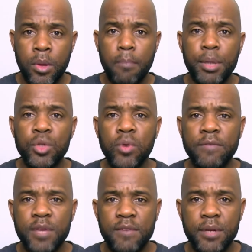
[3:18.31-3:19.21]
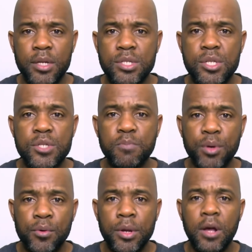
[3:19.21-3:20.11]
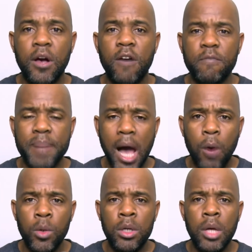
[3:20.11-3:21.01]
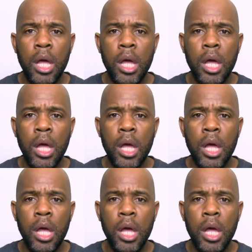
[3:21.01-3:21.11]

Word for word: but you have given us a spirit of power,